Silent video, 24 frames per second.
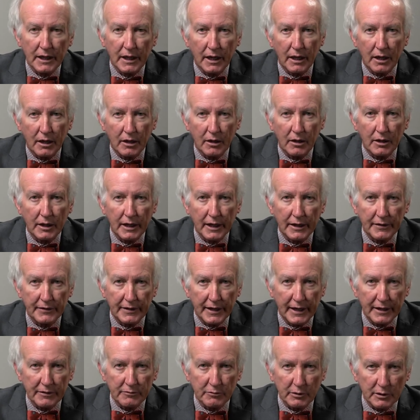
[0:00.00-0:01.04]
Uh, and
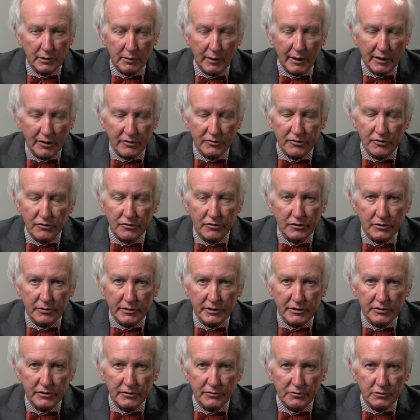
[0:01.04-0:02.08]
that requires a
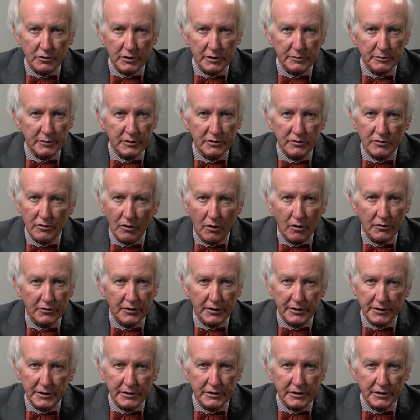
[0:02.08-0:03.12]
series of treatments, all
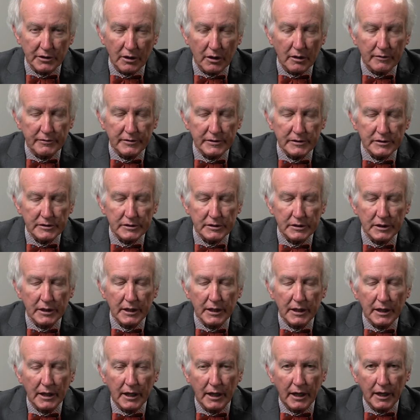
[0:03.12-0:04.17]
done in the office.
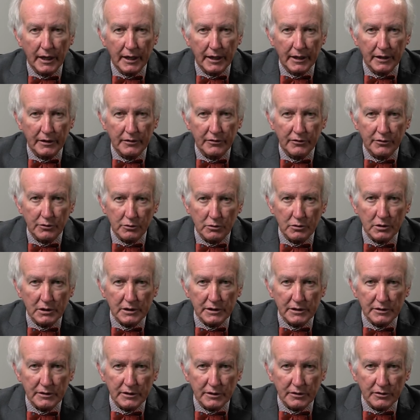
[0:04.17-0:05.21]
And
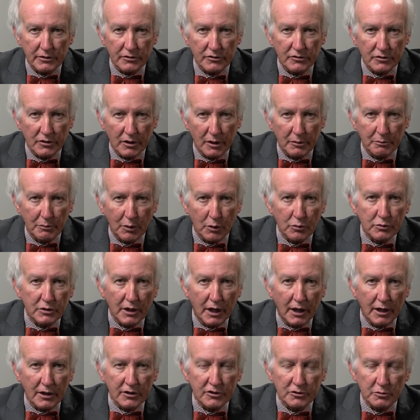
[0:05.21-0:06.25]
thirdly, there's uh,
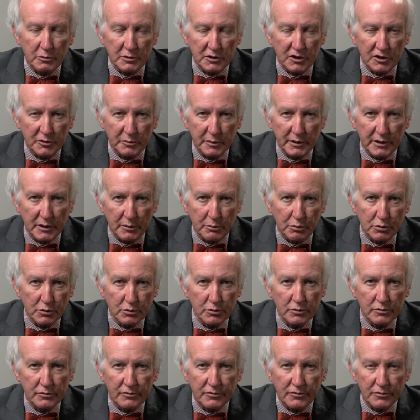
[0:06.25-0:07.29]
Botox, which has been
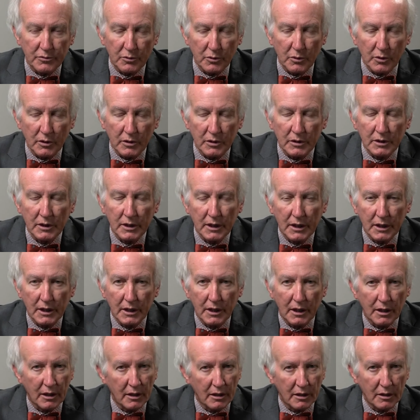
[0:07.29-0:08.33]
approved for
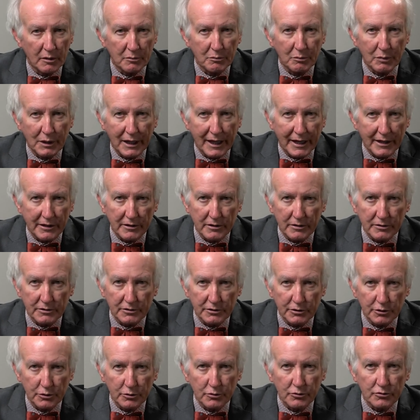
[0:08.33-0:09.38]
uh, bladder
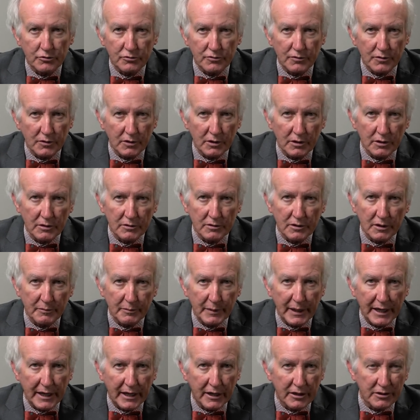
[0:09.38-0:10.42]
use for the
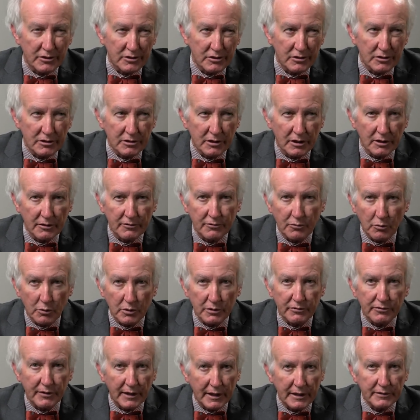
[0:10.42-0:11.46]
past uh, four
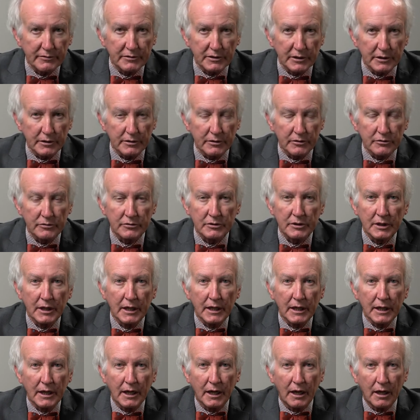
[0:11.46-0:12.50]
to five years.
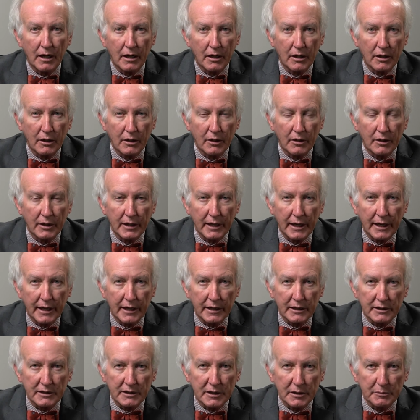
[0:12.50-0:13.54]
uh,
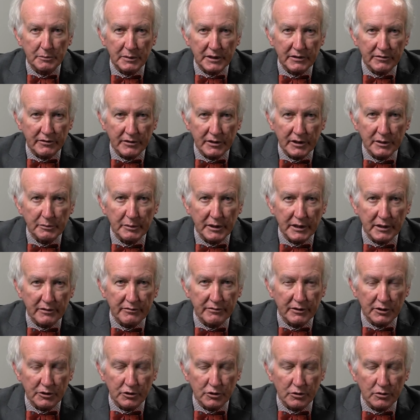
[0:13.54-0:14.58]
and can be very
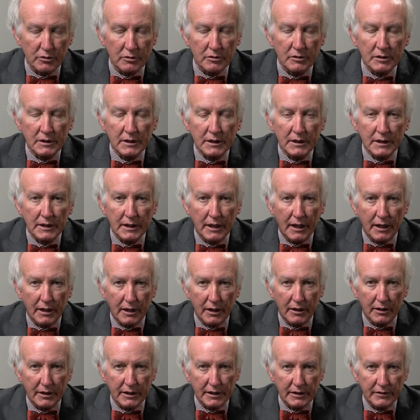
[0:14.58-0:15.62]
beneficial
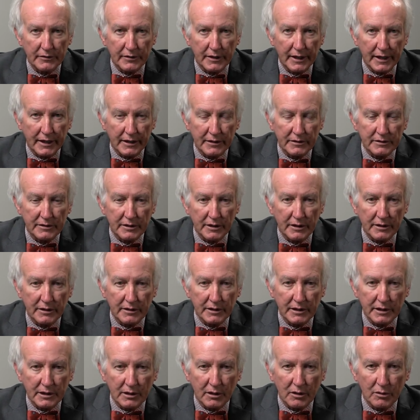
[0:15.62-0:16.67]
uh, in that uh,
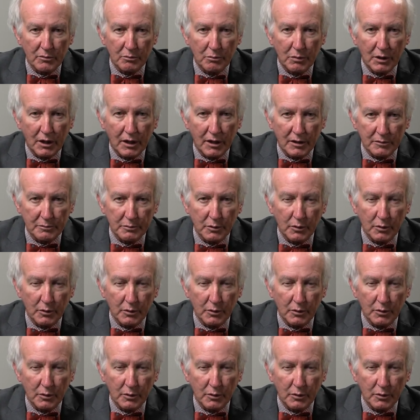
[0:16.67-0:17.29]
it'll block